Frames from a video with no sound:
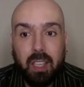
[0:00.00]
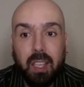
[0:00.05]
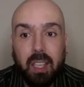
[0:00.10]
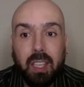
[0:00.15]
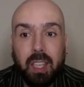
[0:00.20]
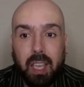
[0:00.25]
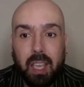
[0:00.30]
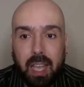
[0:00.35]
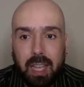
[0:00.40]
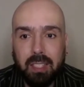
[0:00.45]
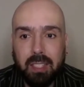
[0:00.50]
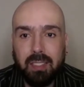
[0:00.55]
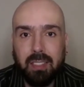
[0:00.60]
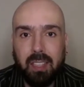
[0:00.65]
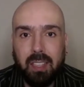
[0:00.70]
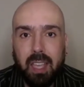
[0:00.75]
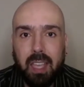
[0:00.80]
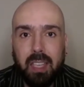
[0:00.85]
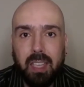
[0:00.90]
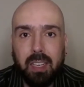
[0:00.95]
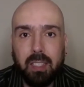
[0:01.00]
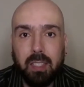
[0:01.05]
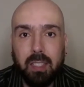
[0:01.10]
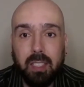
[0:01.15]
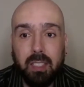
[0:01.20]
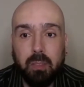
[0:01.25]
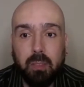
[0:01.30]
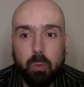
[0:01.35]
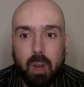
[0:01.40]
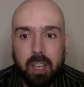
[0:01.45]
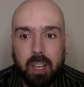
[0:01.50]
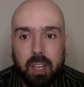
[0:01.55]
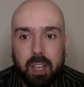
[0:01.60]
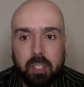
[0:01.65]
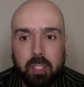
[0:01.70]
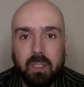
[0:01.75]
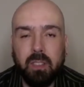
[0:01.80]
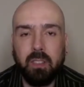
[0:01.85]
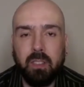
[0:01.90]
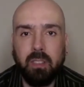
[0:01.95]
he has to hate it. His
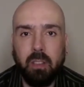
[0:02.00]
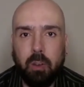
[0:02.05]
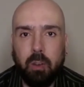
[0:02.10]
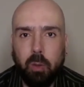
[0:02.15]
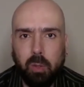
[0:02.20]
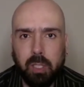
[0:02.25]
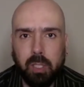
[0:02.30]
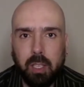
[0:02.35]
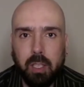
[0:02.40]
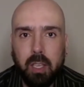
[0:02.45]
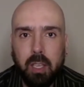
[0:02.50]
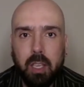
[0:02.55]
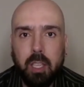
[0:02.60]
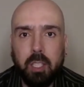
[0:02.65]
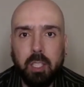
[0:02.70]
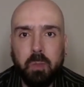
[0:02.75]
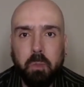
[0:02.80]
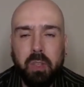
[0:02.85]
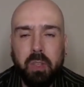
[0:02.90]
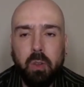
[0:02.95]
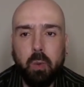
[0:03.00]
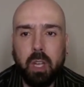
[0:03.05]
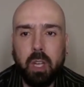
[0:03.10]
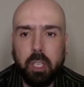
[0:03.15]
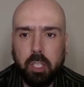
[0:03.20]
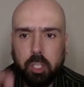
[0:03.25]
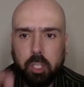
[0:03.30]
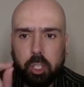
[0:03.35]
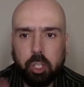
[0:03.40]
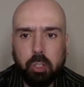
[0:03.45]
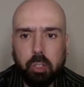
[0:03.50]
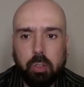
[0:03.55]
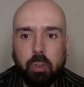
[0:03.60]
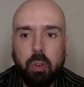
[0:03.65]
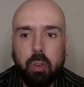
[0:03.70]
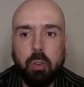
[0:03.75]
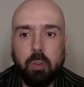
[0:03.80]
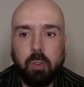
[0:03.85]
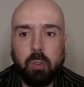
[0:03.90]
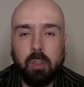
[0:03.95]
righteousness, his holy, his pure, his
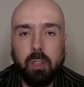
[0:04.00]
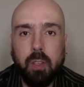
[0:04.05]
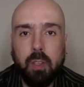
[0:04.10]
truth.